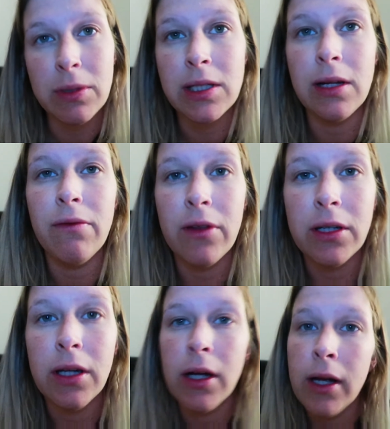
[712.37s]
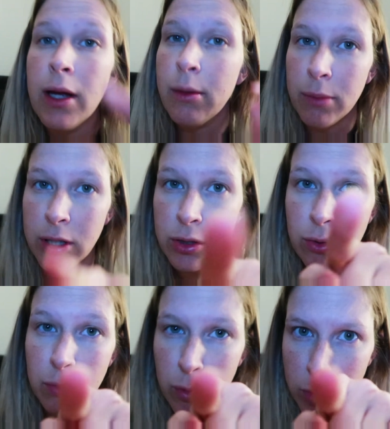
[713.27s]
myself then, but I
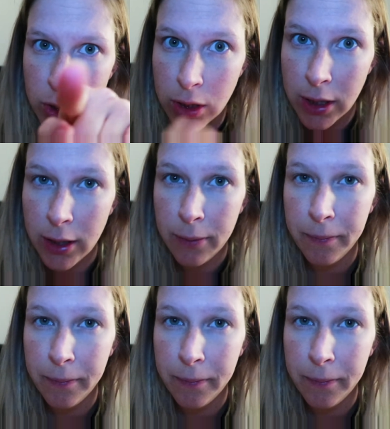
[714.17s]
should be watching here.